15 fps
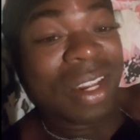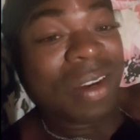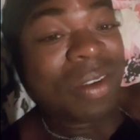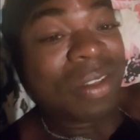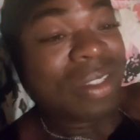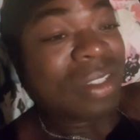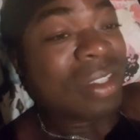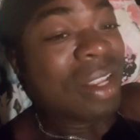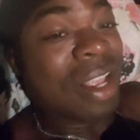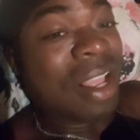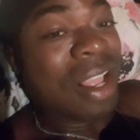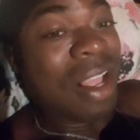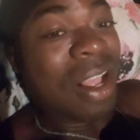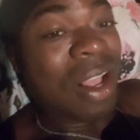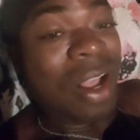There is
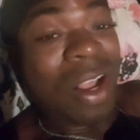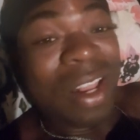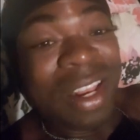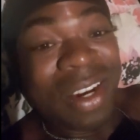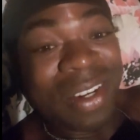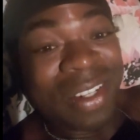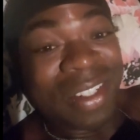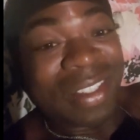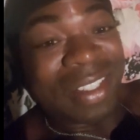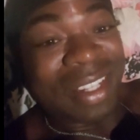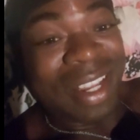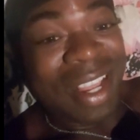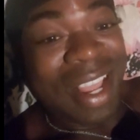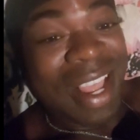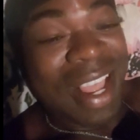colors
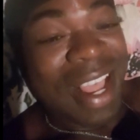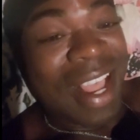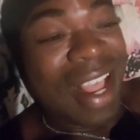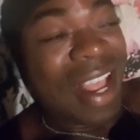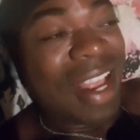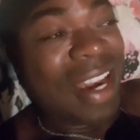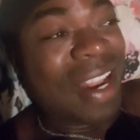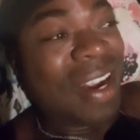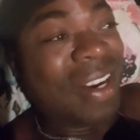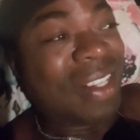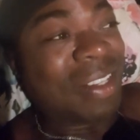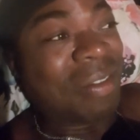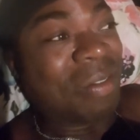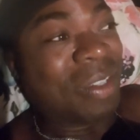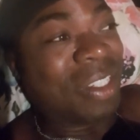and
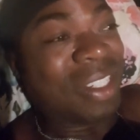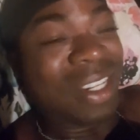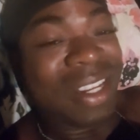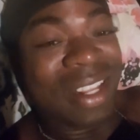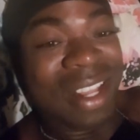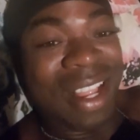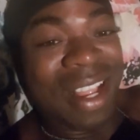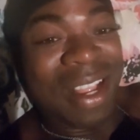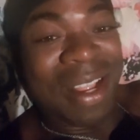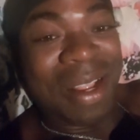artificial